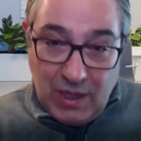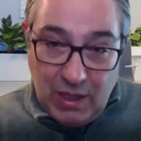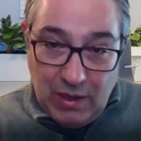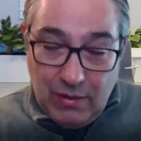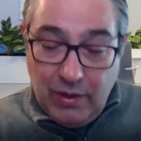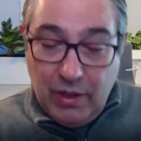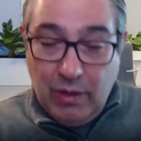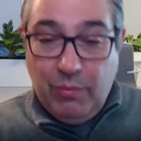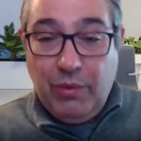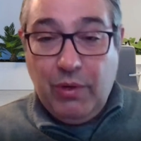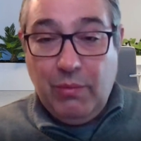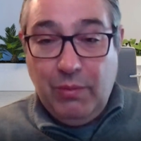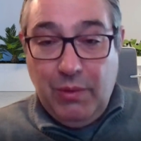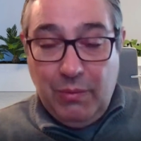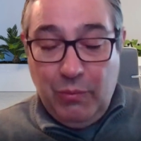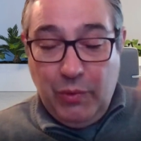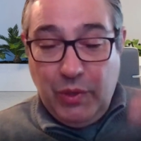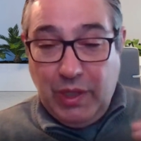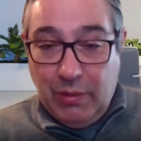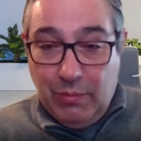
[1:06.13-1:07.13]
no problem,
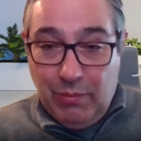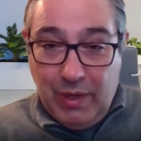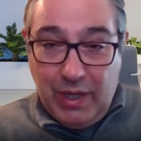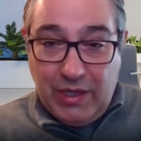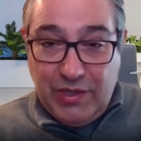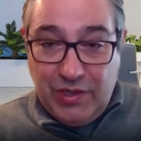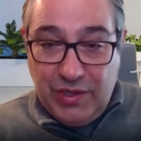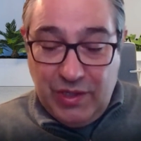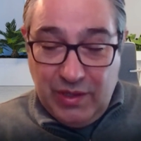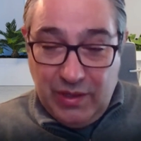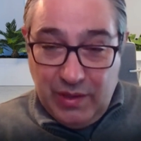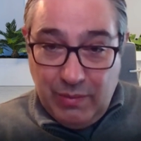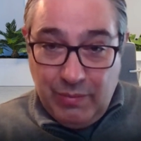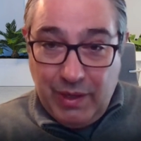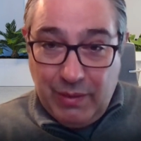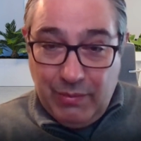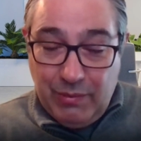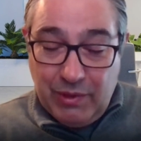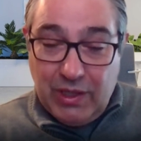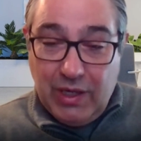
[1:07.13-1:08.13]
we can match the
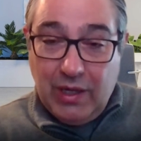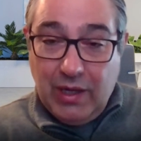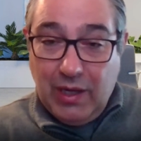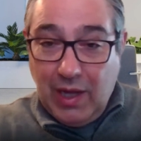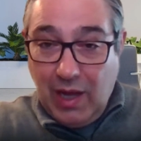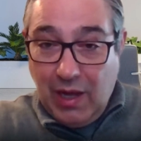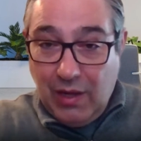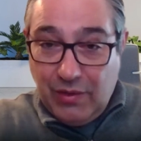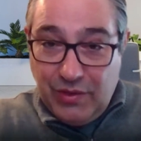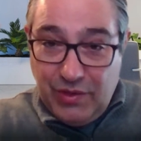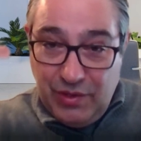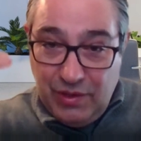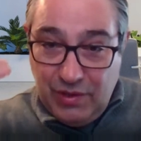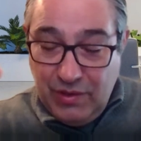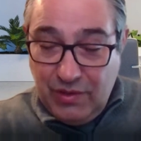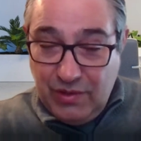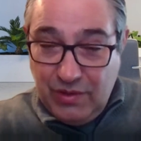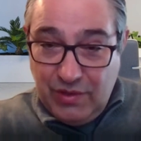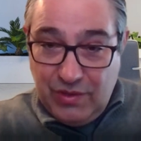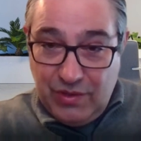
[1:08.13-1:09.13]
payment going out
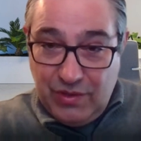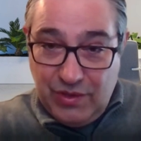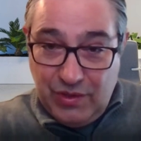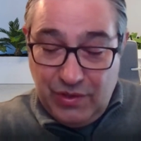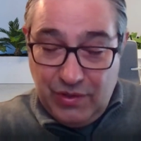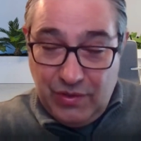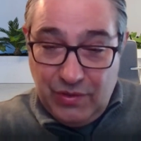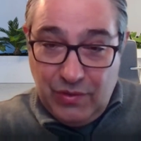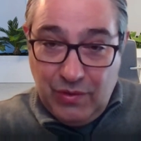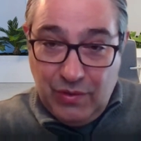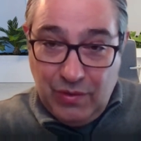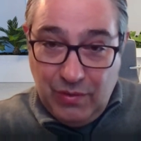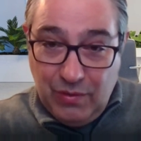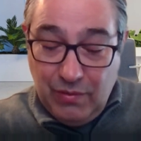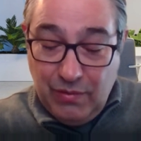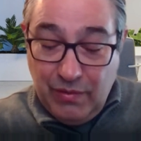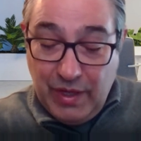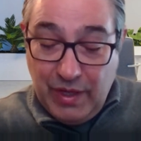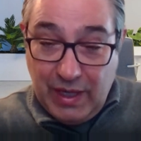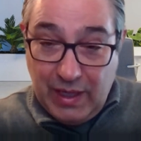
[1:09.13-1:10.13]
to
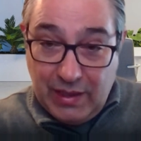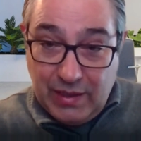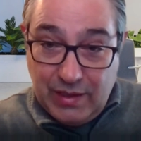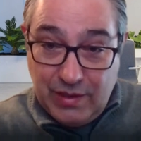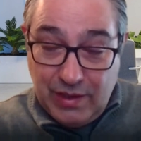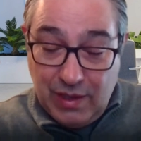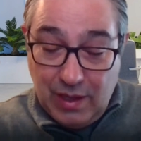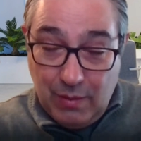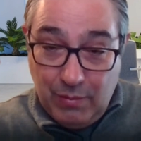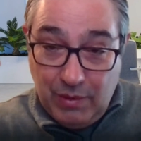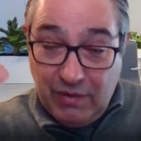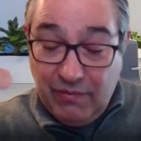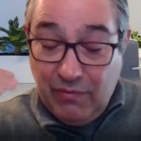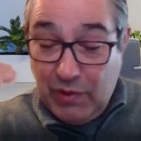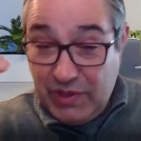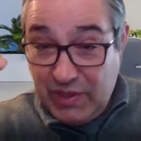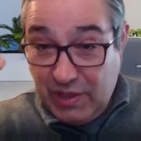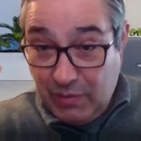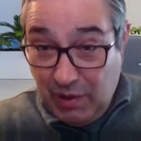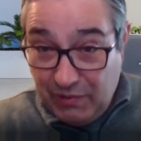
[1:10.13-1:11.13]
that invoice
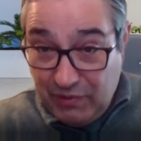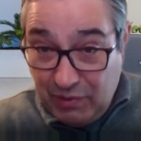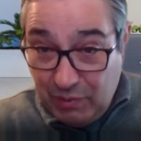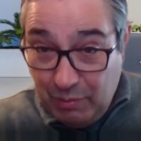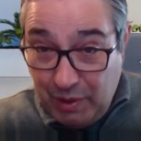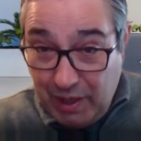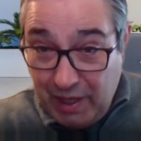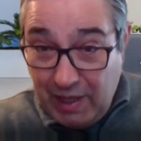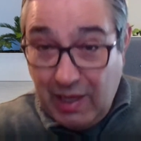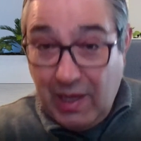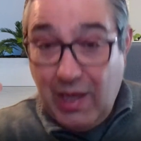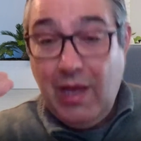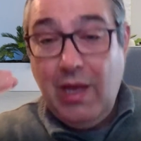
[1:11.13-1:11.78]
that we have to pay.